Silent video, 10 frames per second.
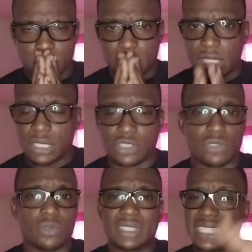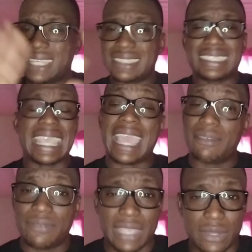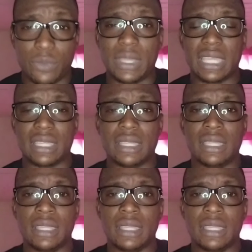because those things can fade away.